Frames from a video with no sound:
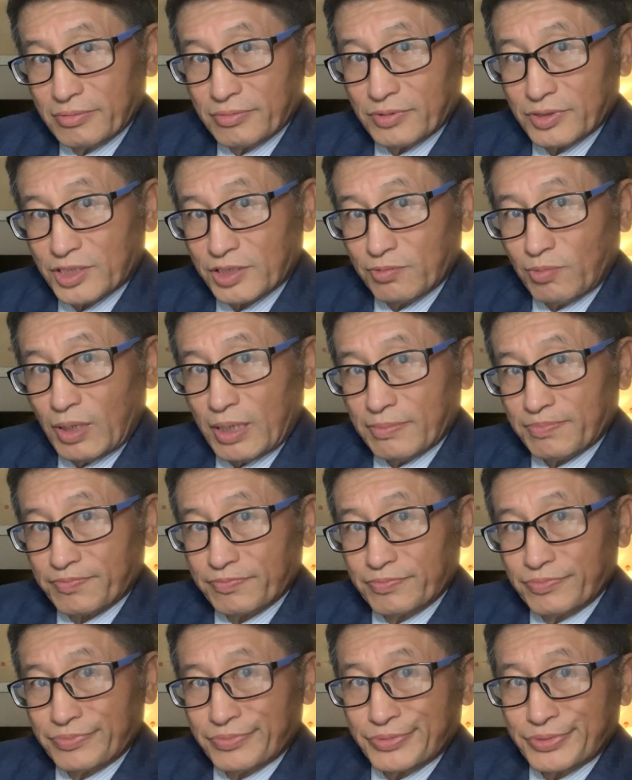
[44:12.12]
swap
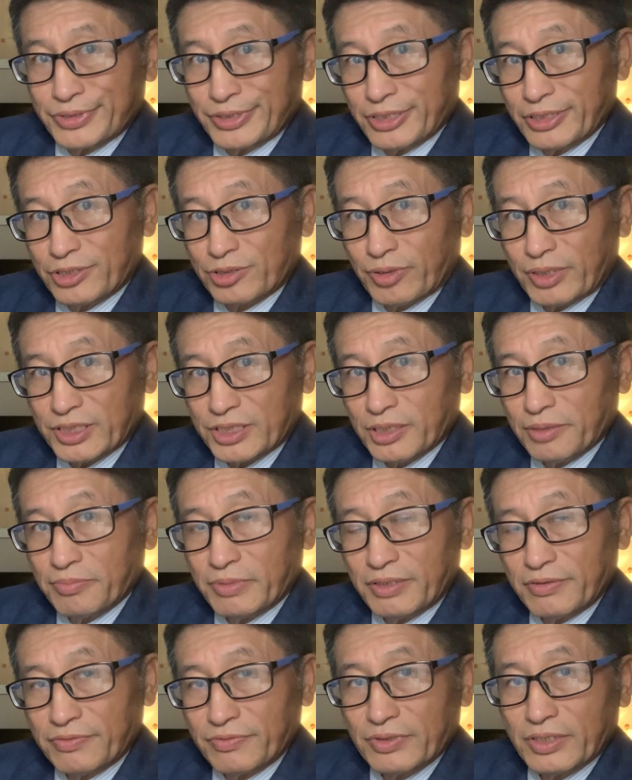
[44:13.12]

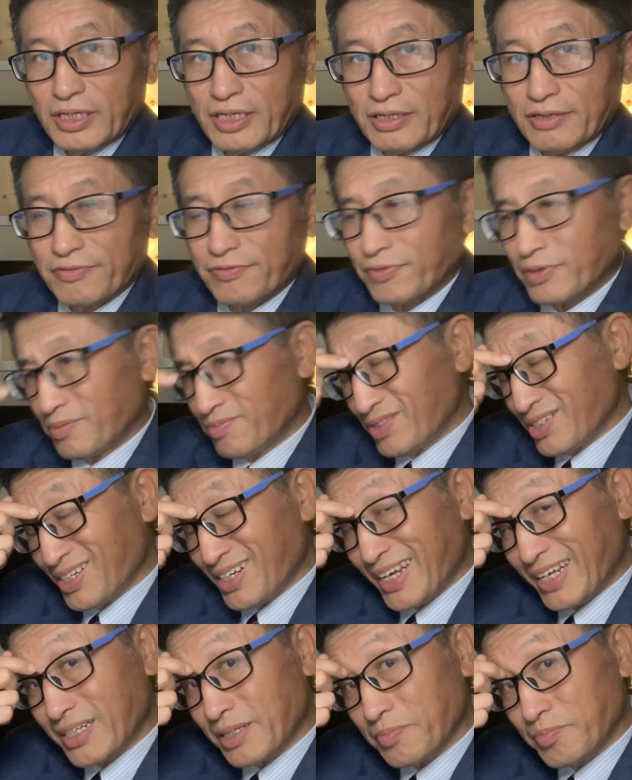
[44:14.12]
transshipment from the
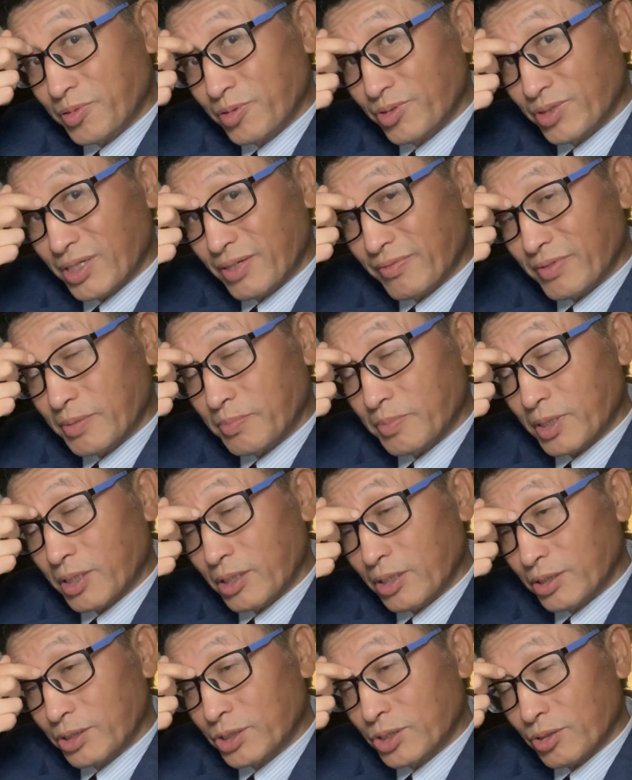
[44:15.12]
landing point of the
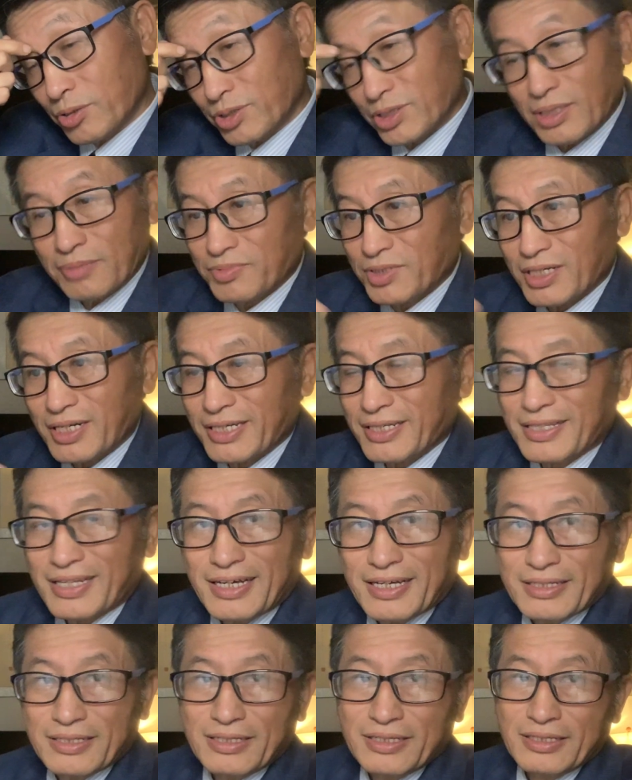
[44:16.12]
barge or something like
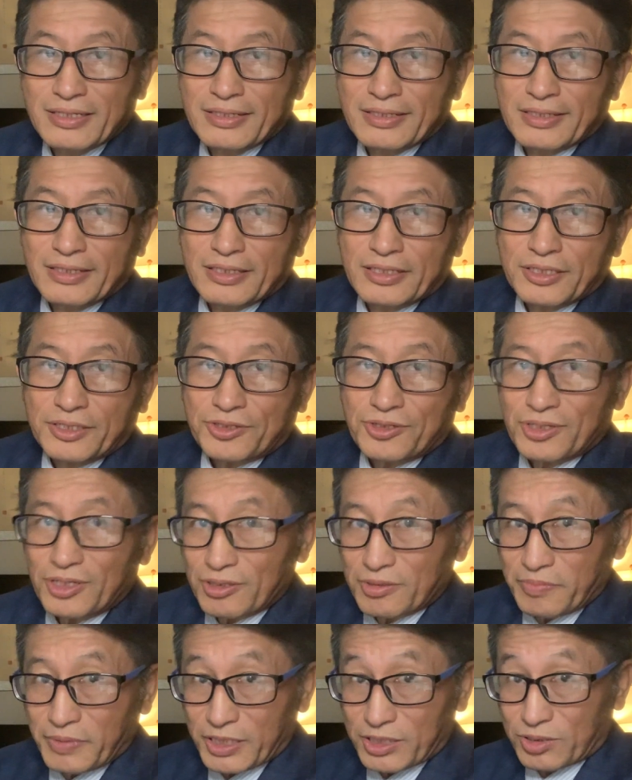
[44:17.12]
that, you need
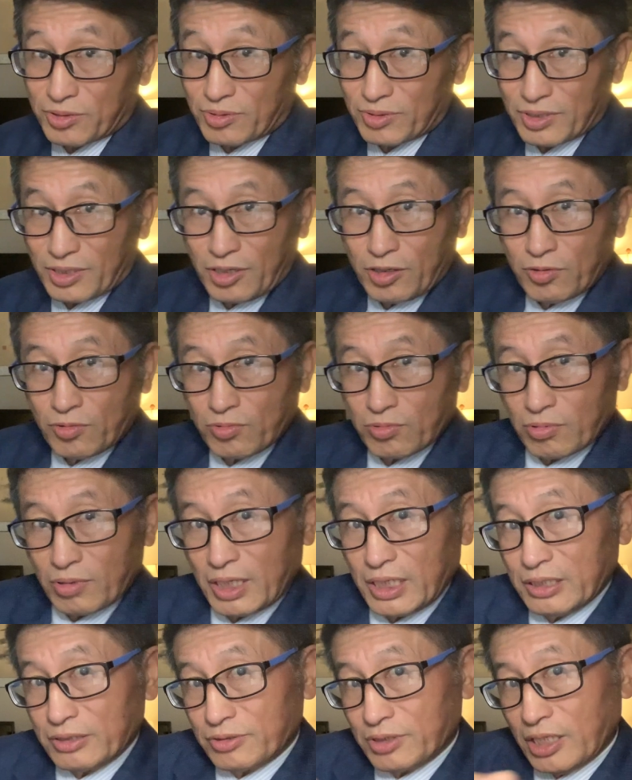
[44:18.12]
to make sure the whole
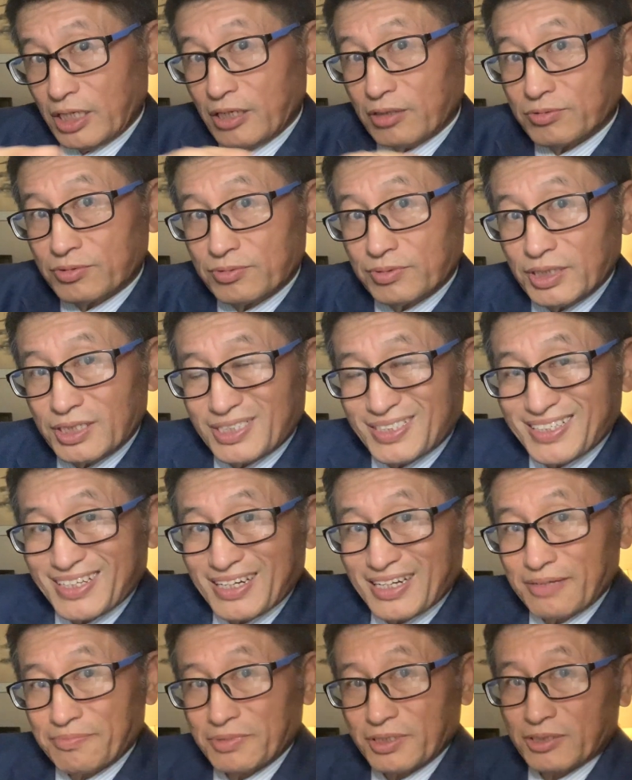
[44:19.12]
route, how do they set
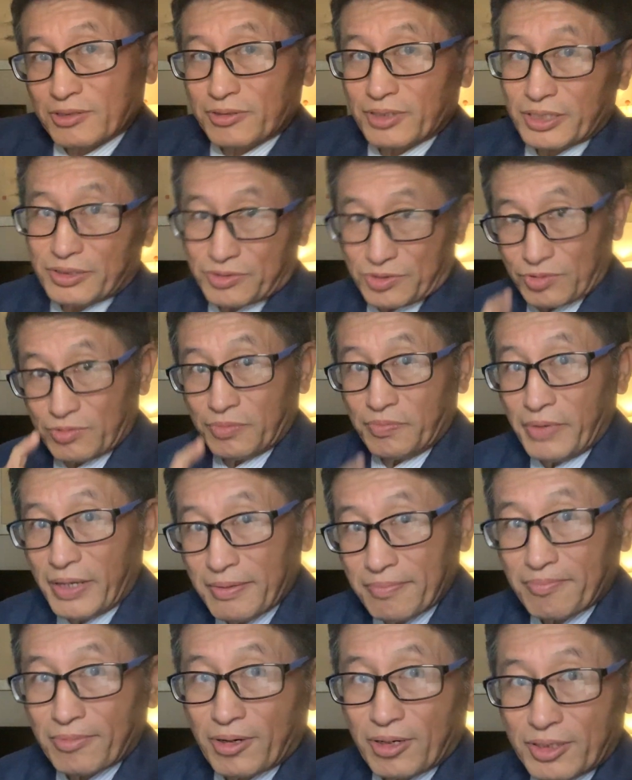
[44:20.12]
up the crane?
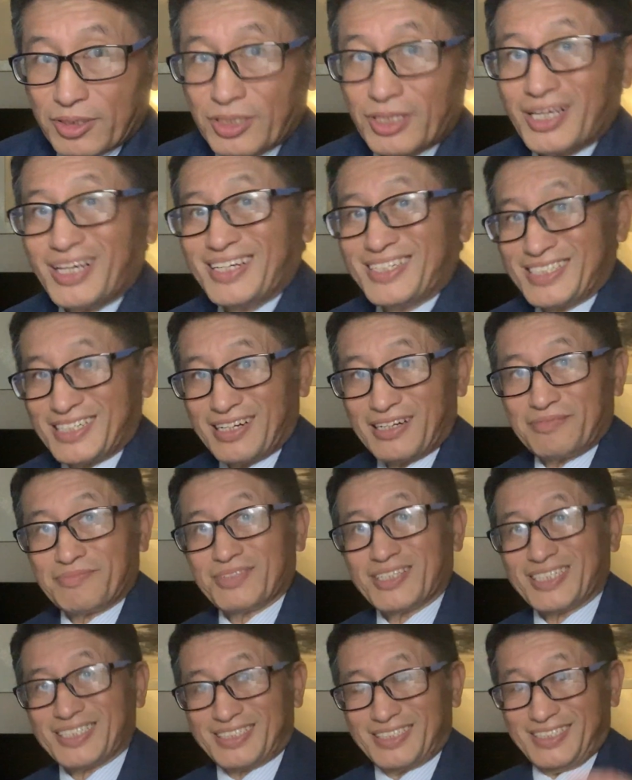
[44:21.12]
Remember, each time
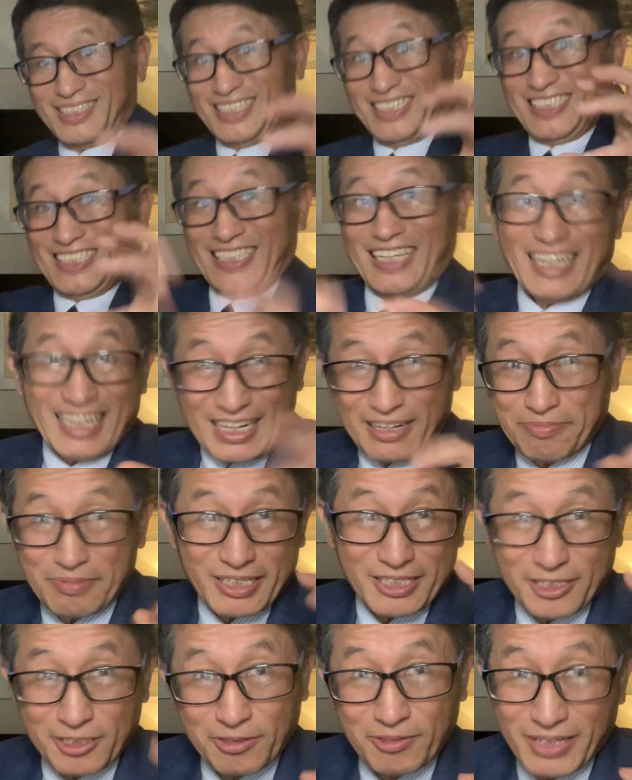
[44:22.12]
they set up the
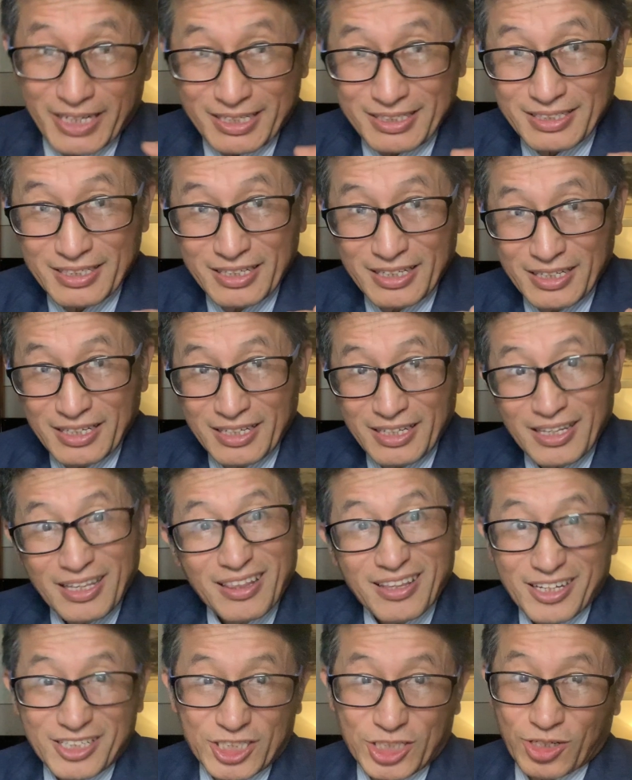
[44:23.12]
crane,
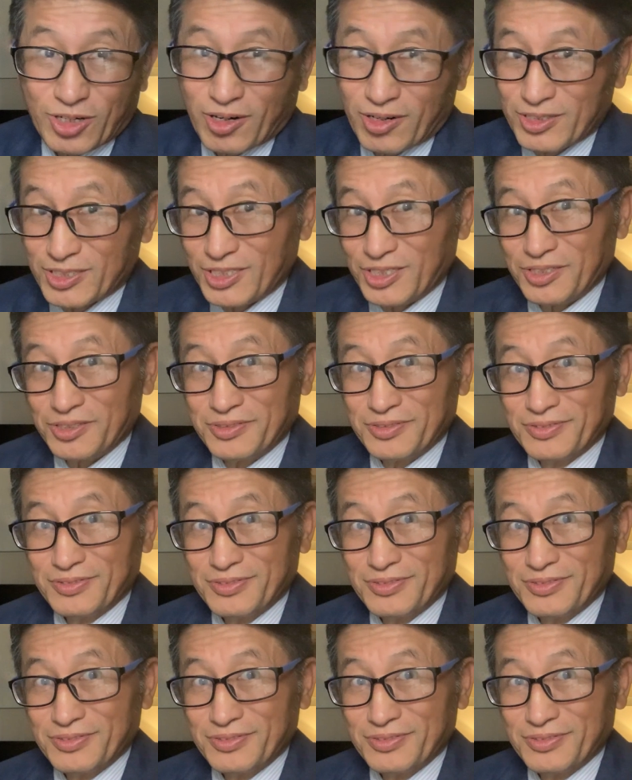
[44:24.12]
they charge you.